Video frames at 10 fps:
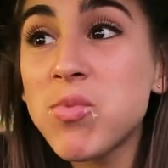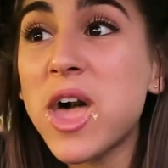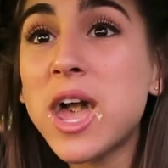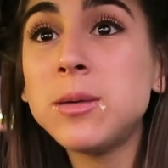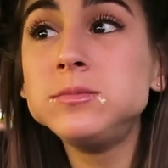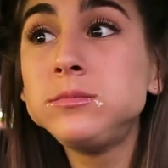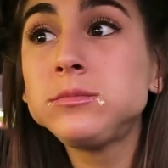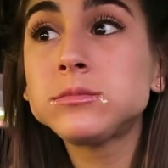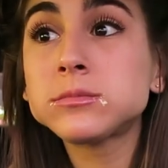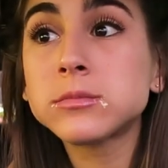That,
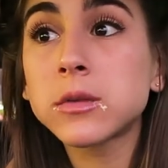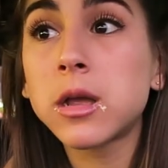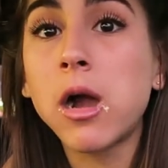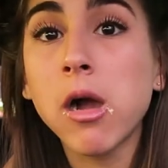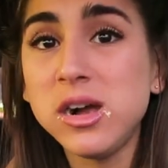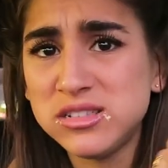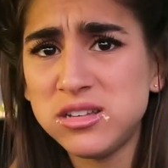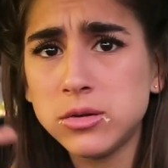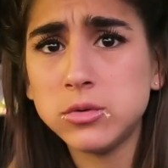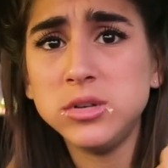I
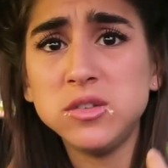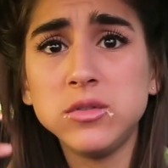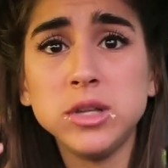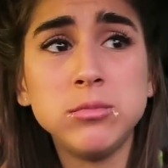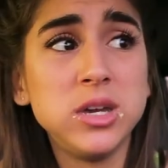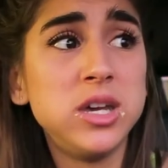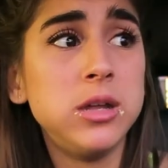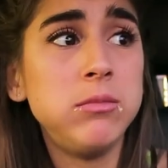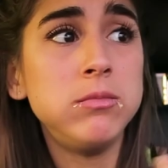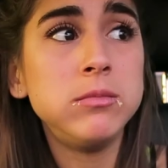started going differently in my head.